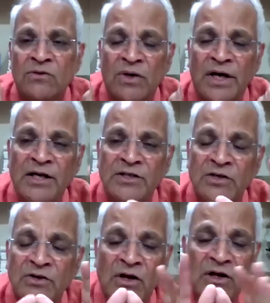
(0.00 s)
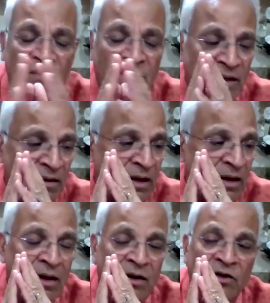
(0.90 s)
So, ladies and gentlemen,
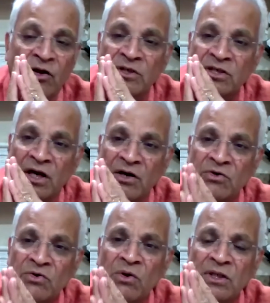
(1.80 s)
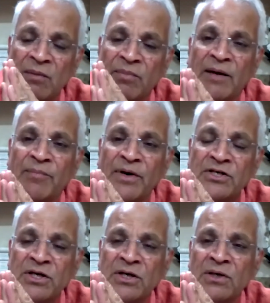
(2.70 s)
you must control the blood
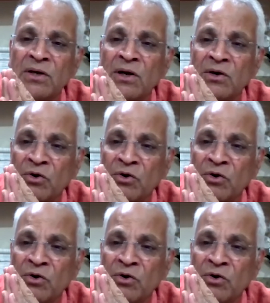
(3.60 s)
pressure